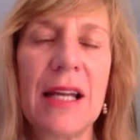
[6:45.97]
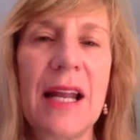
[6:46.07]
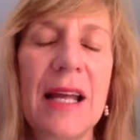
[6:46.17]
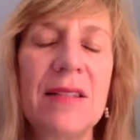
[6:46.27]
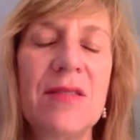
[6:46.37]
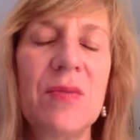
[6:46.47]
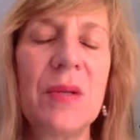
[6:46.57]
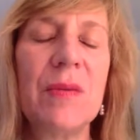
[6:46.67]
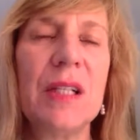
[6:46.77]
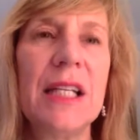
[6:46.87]
and hence
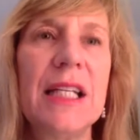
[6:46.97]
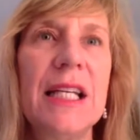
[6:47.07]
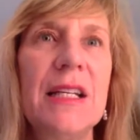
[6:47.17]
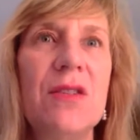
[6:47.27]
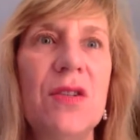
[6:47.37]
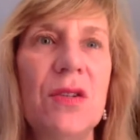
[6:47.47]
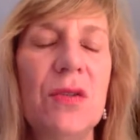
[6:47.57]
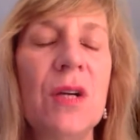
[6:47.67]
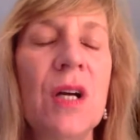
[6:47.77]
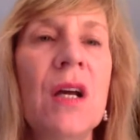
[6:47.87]
we really need to